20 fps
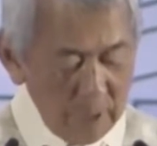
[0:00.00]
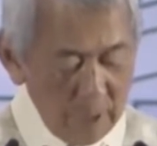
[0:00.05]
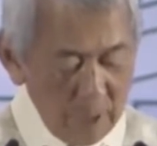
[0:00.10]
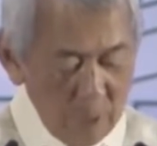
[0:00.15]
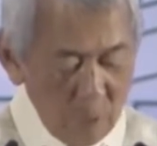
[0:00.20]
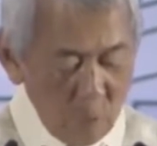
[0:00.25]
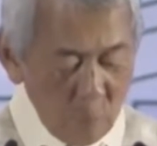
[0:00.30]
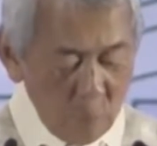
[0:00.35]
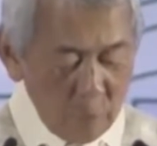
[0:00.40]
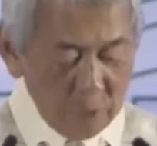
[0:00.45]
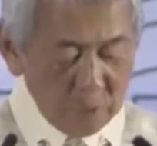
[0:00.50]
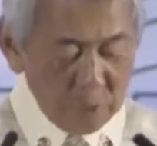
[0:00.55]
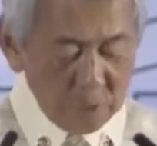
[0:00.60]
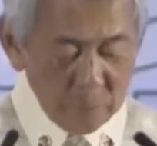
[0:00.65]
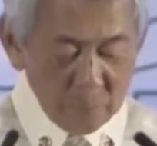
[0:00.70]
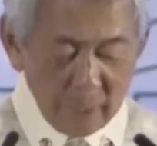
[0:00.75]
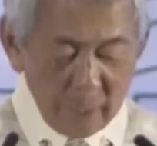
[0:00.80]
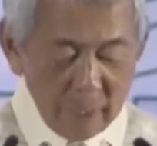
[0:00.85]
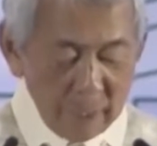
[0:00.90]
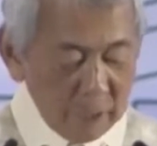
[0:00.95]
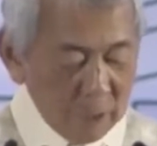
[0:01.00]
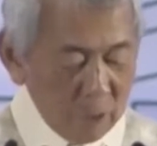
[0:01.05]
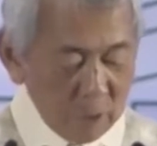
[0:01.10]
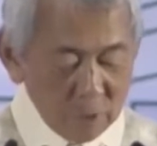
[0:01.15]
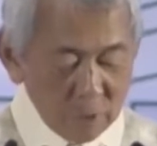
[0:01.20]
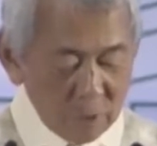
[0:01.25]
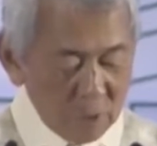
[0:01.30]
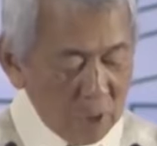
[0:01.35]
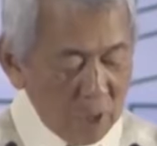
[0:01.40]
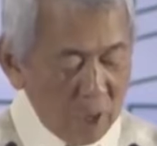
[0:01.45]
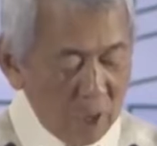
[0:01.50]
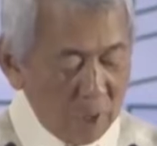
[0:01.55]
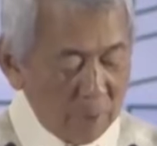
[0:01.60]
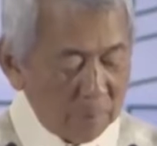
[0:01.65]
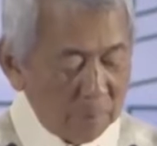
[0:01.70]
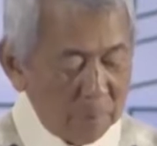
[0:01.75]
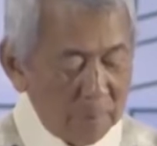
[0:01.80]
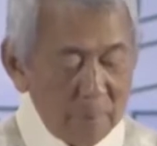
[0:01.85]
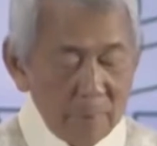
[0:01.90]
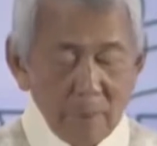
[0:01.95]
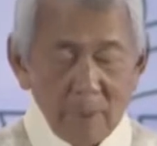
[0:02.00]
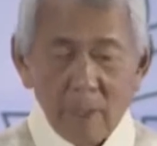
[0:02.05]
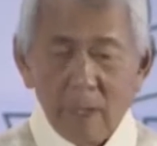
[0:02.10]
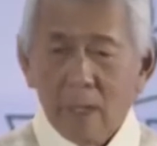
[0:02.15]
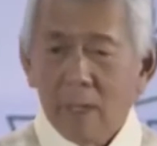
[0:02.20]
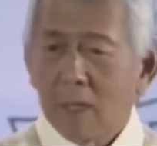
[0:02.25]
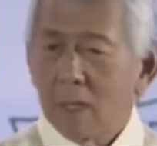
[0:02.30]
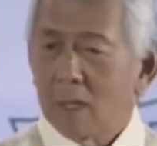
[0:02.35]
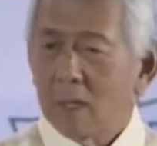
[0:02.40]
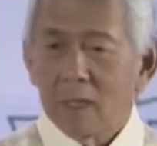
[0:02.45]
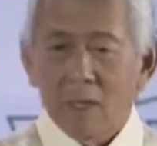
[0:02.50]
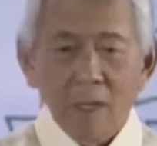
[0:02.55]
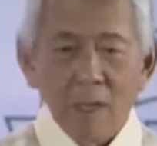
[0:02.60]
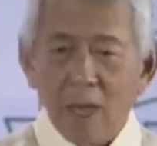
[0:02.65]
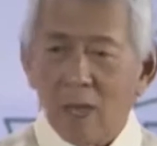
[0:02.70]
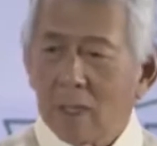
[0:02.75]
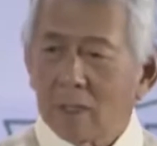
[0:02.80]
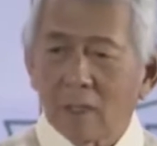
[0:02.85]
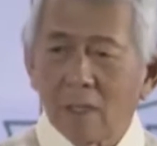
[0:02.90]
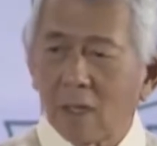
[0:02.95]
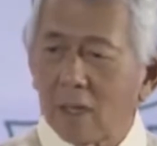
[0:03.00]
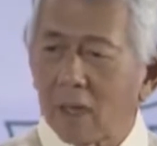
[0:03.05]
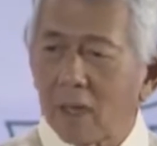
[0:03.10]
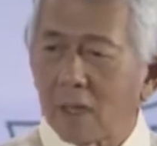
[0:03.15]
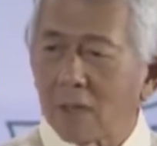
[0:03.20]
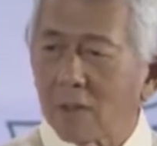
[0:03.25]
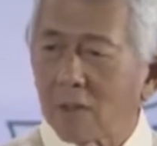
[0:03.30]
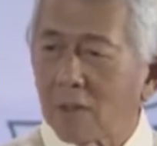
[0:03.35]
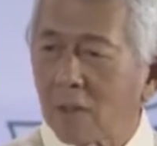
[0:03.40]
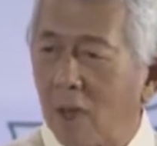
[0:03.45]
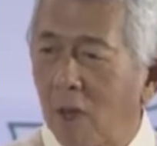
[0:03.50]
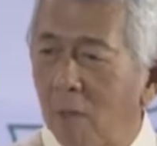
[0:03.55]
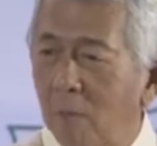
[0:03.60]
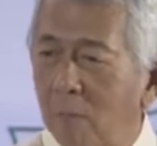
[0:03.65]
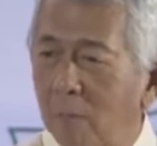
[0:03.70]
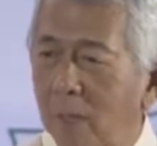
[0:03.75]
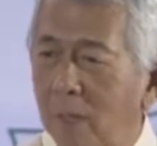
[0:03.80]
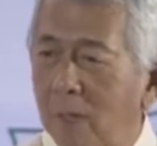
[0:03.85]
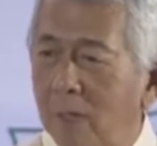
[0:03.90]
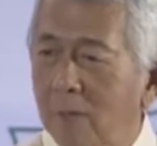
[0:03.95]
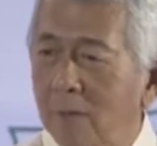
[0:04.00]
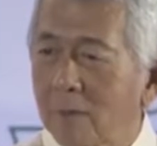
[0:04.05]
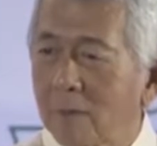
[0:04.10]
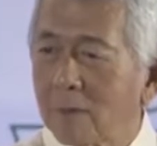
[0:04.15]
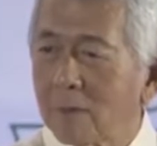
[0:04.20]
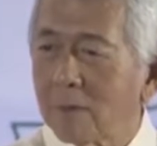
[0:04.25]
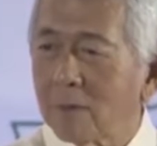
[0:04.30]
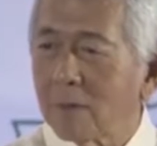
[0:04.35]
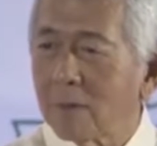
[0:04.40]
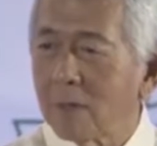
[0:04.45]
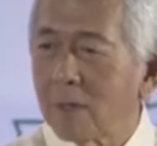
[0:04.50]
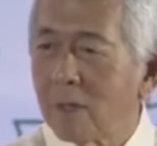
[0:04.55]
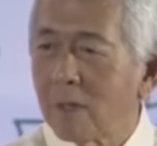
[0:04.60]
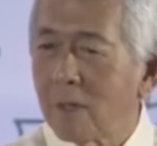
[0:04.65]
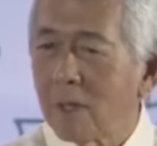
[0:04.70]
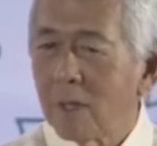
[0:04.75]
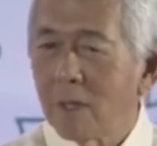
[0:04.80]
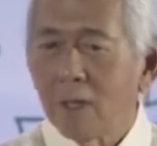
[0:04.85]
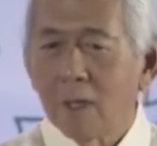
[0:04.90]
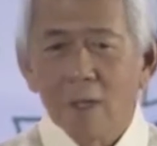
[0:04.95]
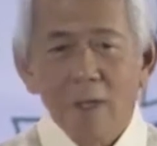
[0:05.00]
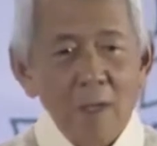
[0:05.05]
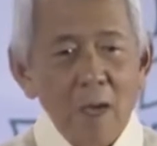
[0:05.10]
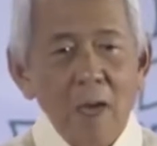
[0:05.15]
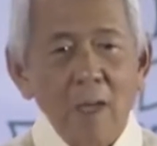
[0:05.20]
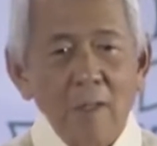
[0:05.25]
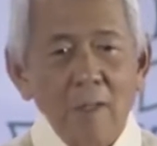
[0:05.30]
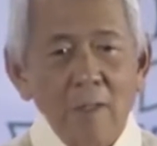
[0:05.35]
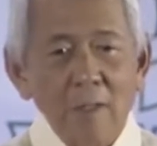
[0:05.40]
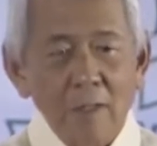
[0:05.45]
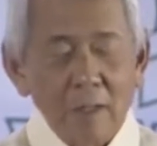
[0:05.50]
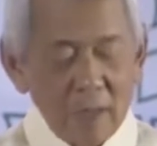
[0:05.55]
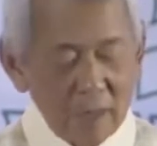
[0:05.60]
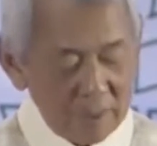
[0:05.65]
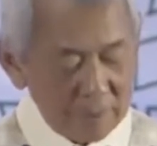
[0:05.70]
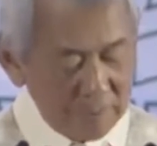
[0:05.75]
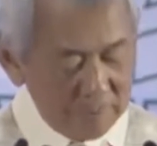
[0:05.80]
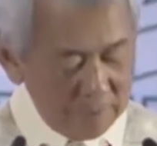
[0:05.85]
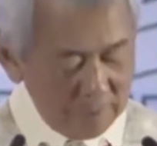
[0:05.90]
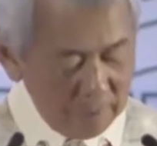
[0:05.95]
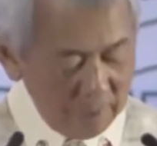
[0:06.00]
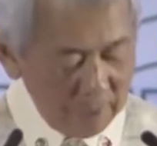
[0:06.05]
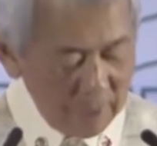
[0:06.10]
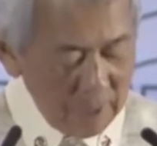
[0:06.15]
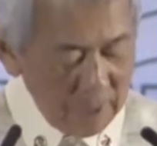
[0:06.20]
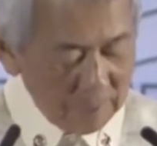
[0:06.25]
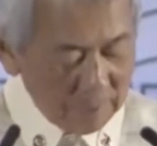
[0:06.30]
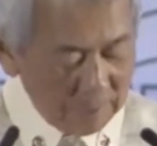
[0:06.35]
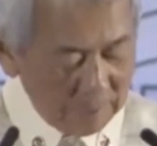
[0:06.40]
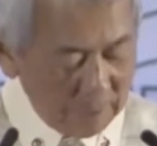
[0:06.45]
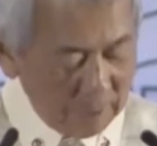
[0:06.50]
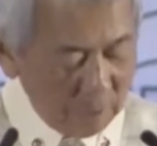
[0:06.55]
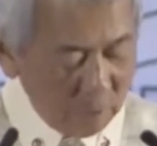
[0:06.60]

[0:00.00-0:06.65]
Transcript: which make our job not less complex, not less easy, or